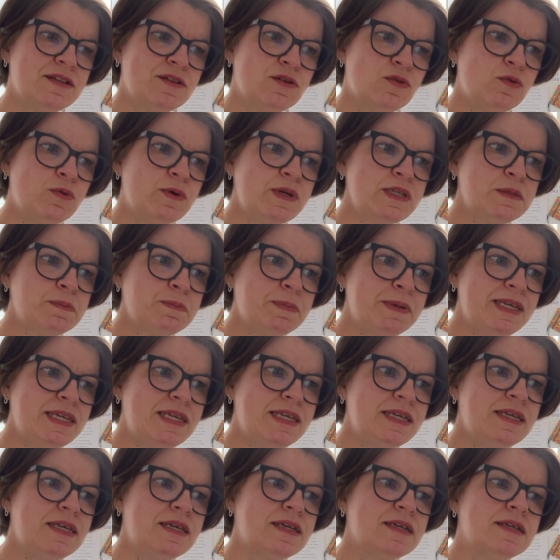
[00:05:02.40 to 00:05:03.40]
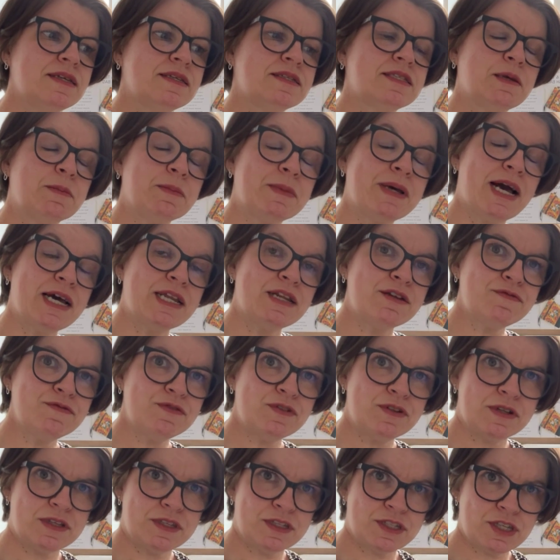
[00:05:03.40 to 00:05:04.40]
there'll always be some kind of
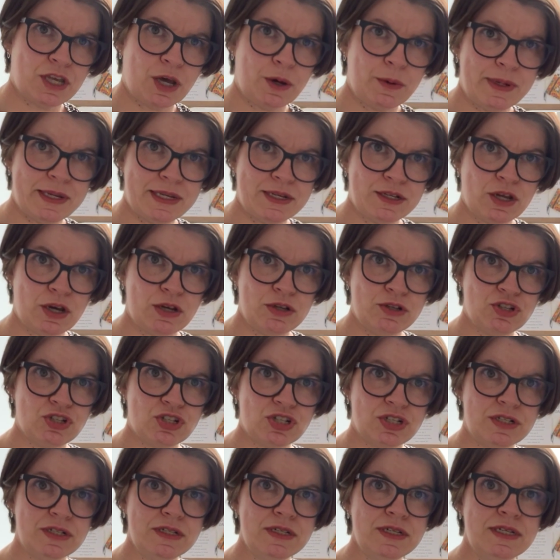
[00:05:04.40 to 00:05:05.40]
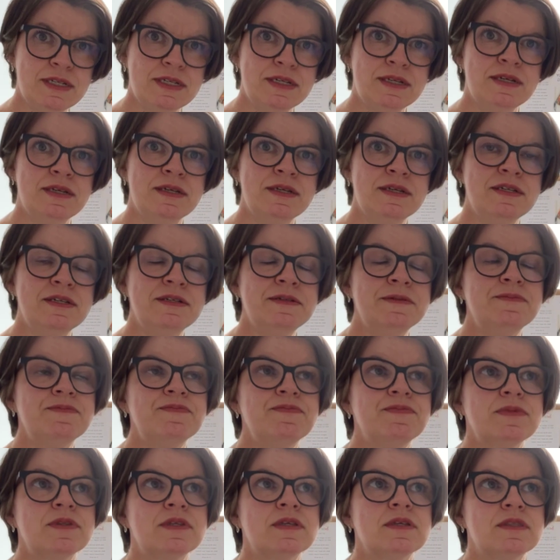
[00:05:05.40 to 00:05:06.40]
sewing notion
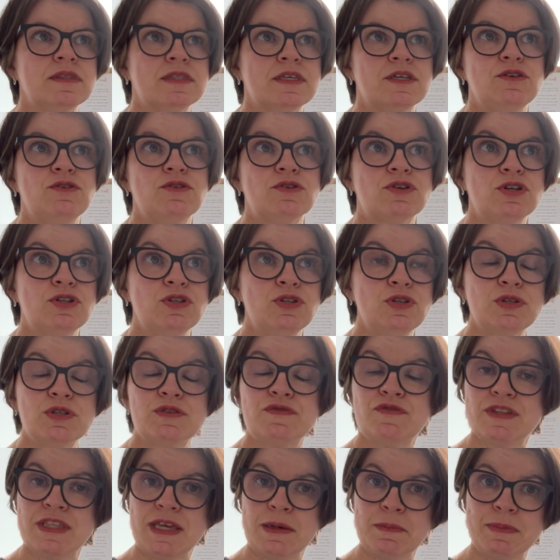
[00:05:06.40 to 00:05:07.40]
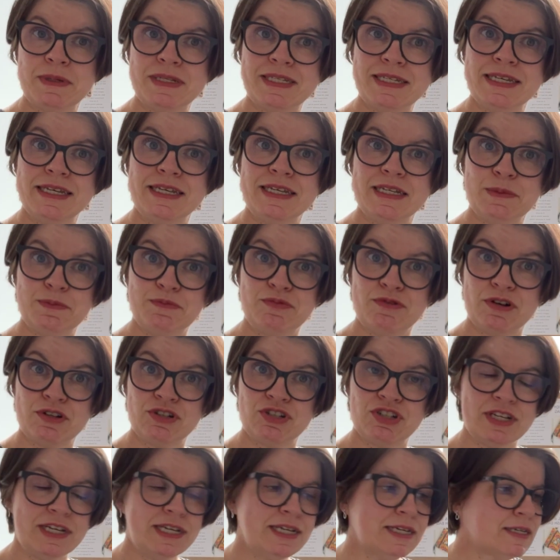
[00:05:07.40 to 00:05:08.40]
that you can use for that particular
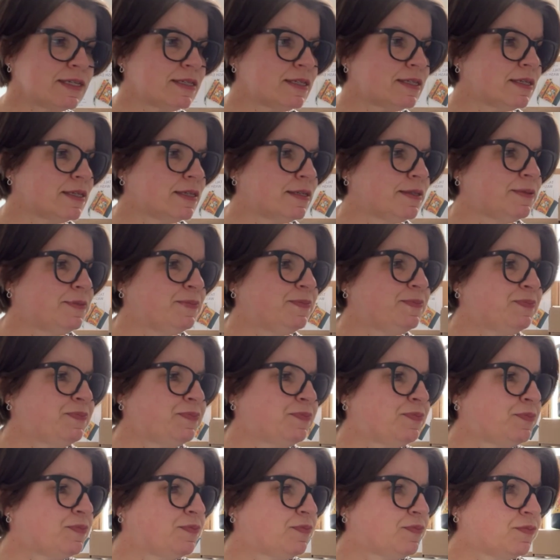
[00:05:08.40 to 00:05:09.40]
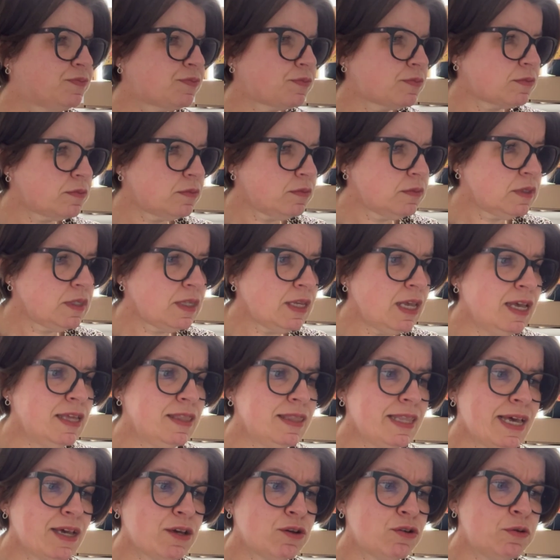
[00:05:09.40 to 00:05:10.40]
project.
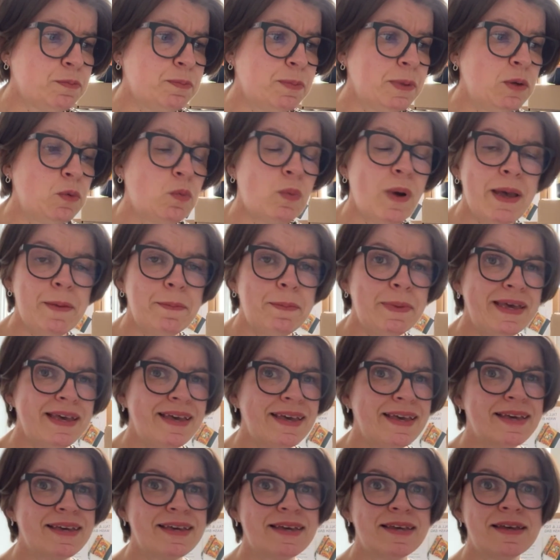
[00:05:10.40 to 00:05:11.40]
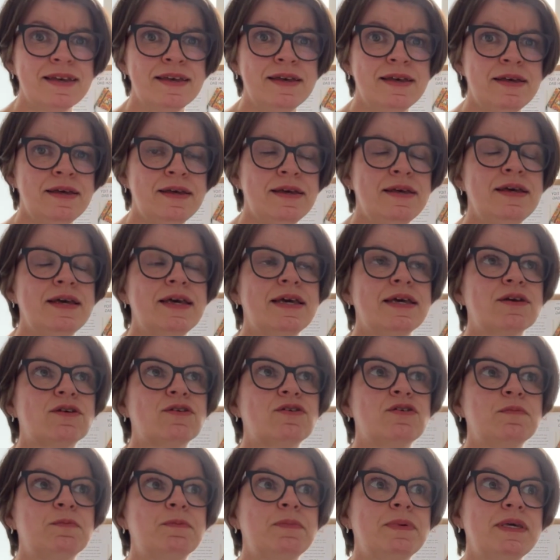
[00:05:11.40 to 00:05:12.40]
And that could be webbing,
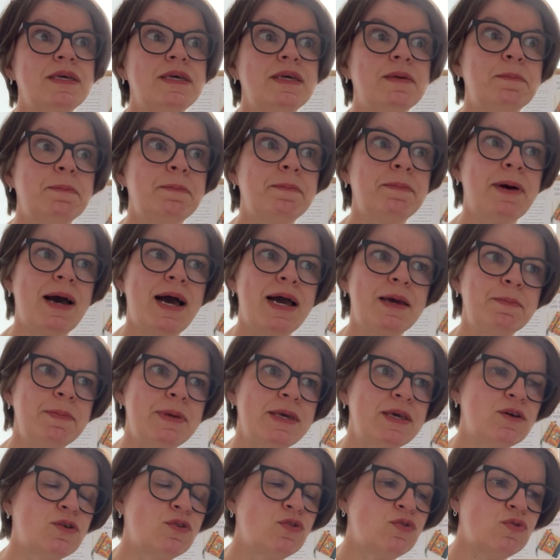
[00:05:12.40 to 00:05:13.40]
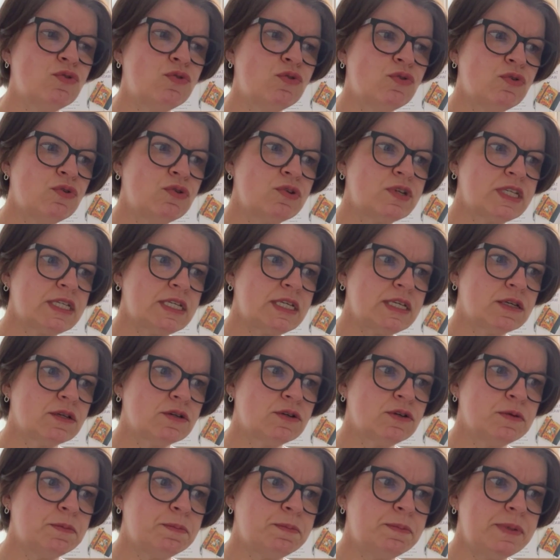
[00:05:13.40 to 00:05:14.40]
it could be piping cord,
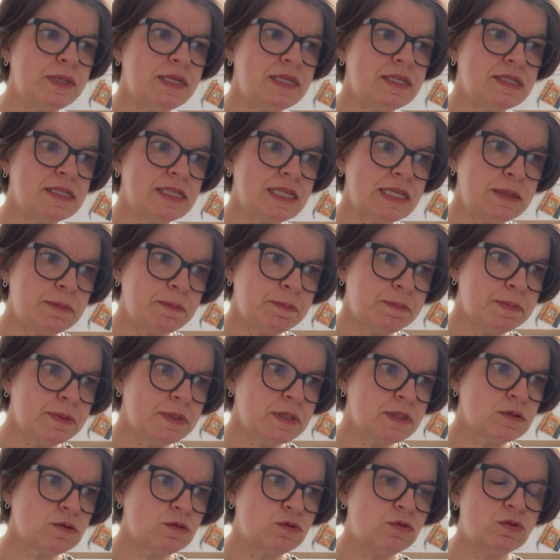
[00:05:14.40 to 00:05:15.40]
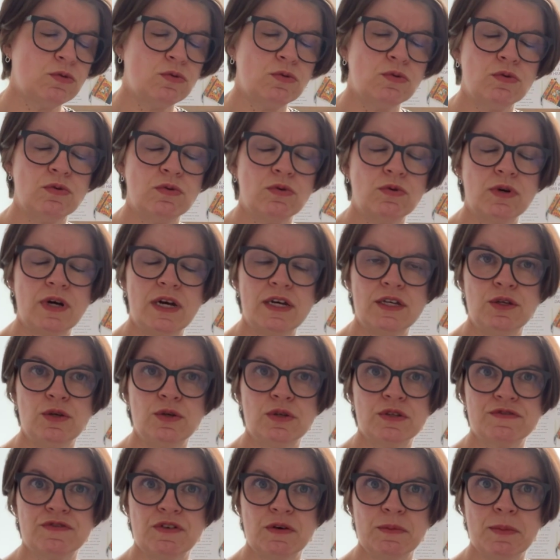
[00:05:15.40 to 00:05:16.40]
it could be zips, or a
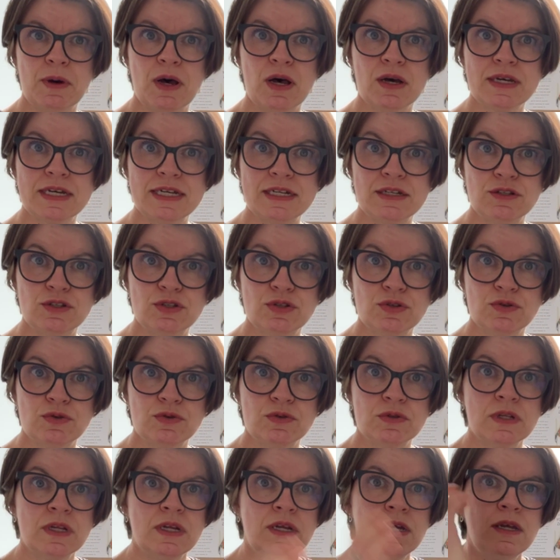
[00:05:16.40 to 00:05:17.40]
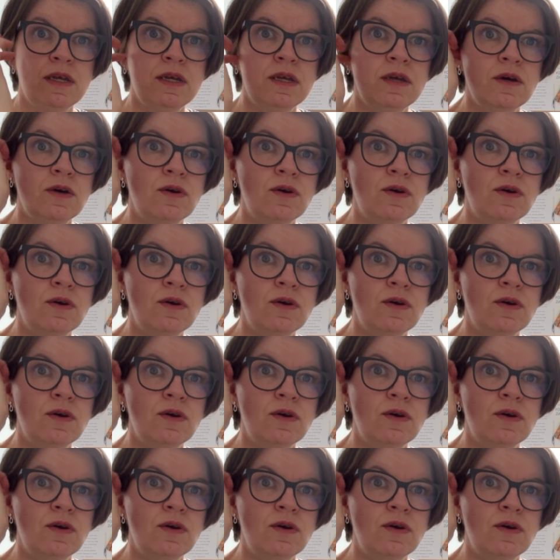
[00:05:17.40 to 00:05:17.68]
useful marking tool,